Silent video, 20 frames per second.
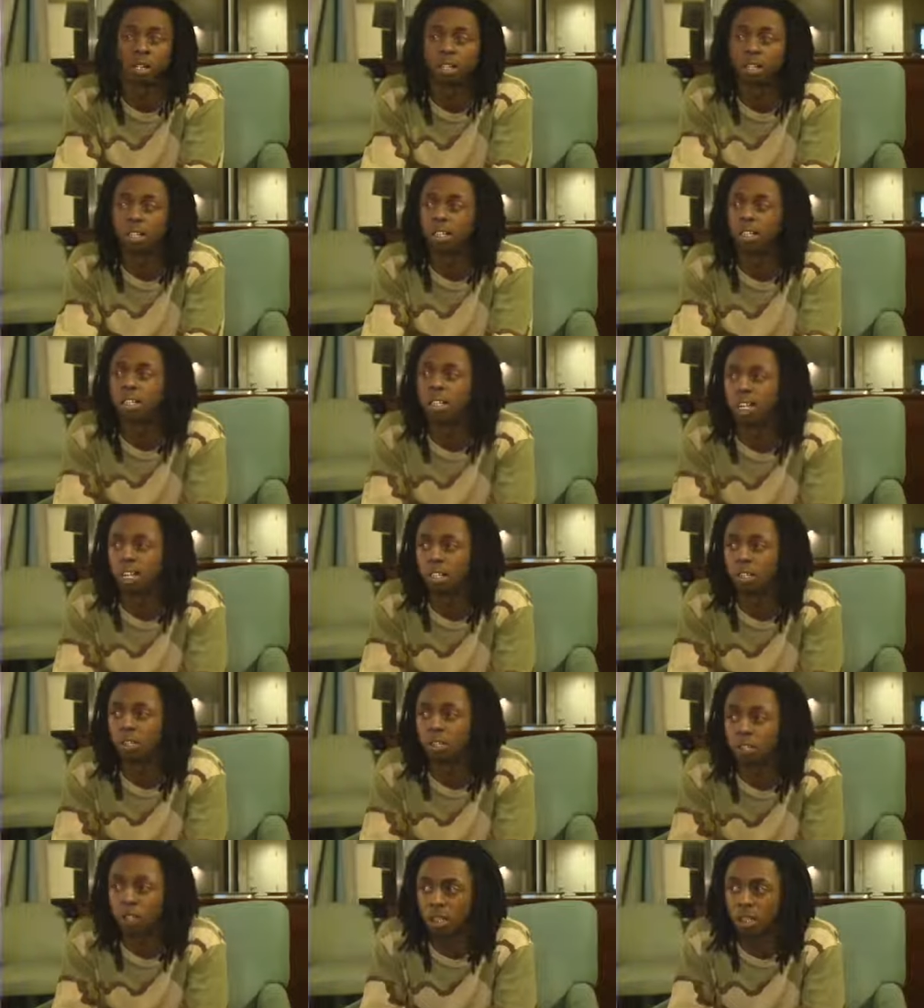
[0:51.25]
And it's
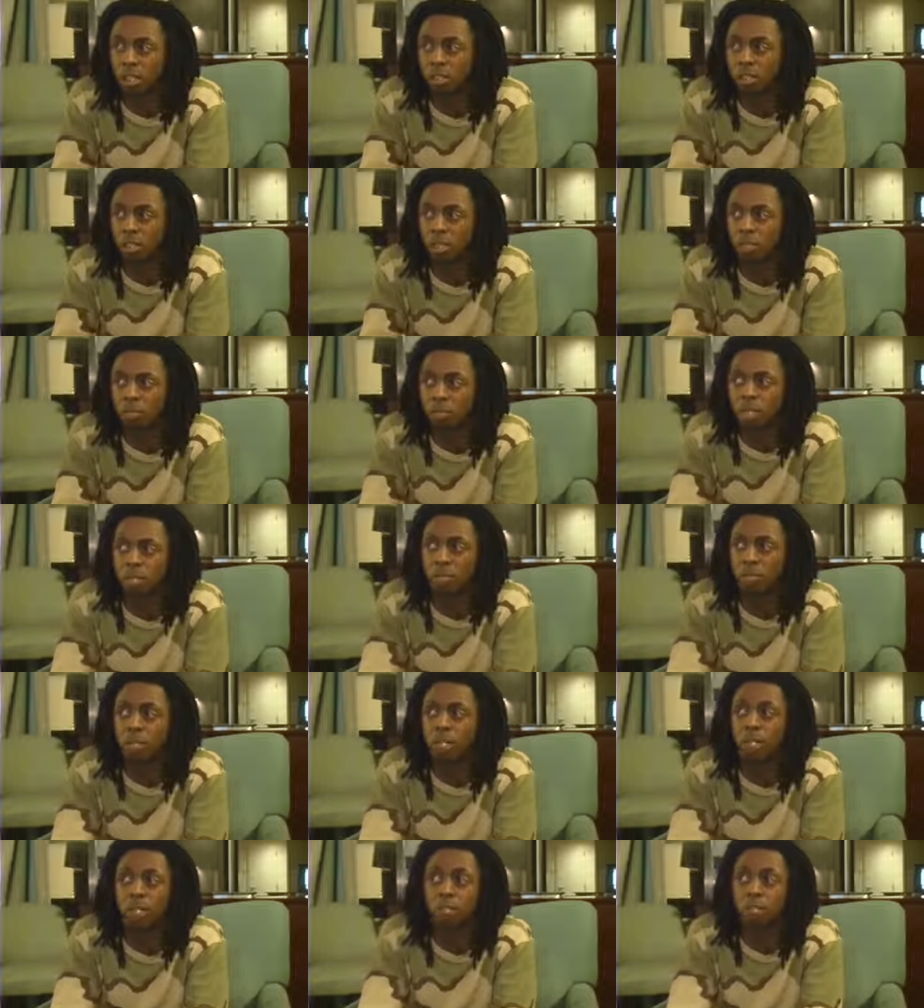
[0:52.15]
like, the best
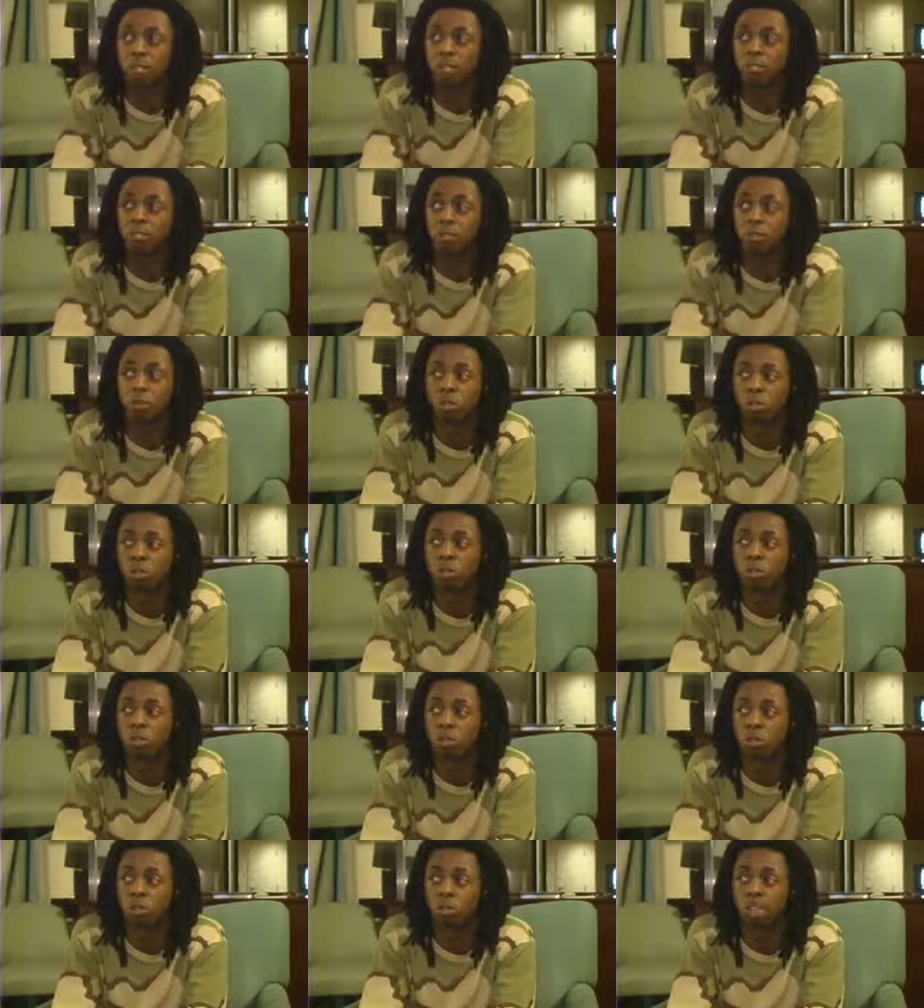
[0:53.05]
player, you're looking for
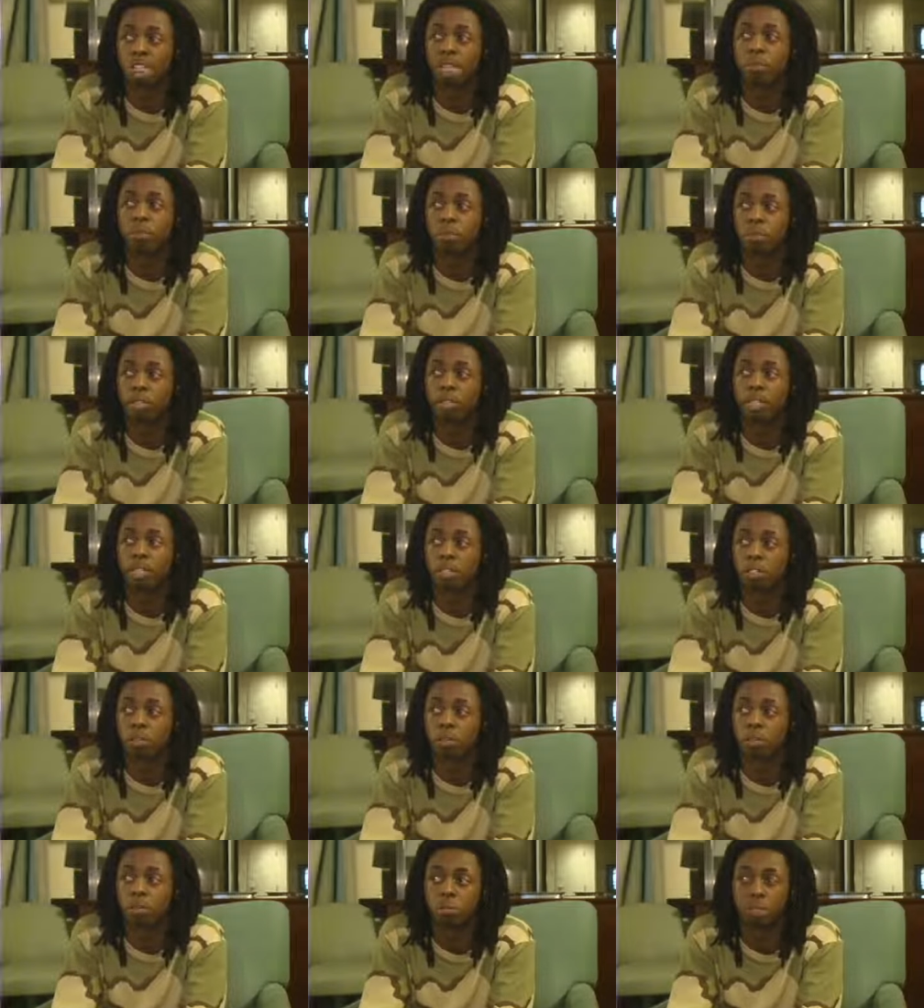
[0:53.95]
what that player
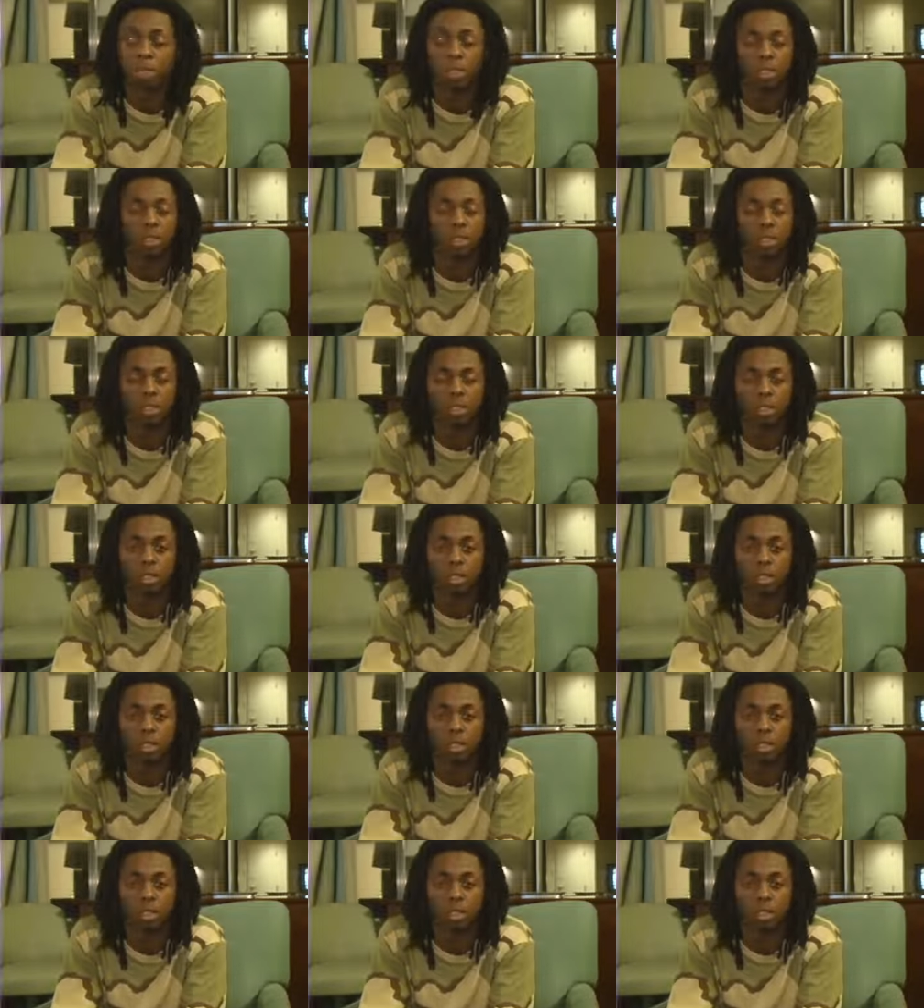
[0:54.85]
can do the best.